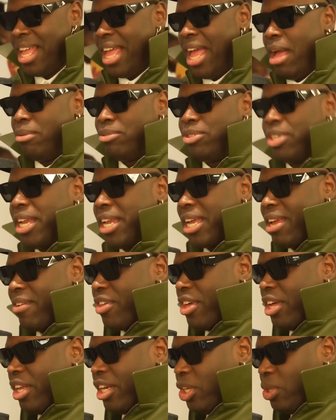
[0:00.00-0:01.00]
I'm trying to give the
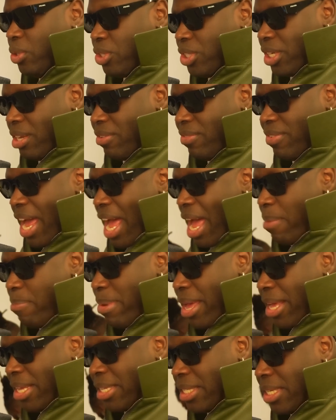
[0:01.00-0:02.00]
illusion of not
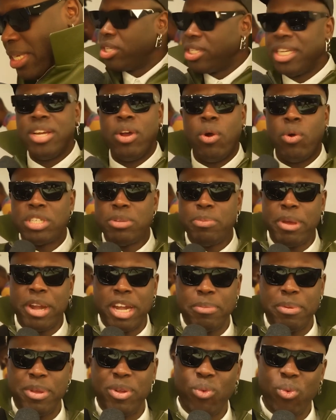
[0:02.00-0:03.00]
messy, or is it better to
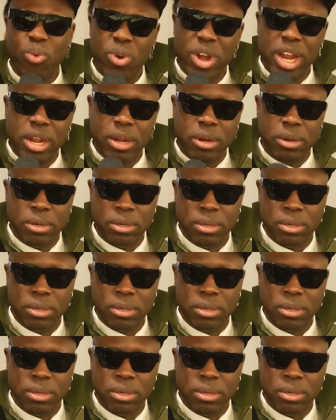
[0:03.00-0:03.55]
be real?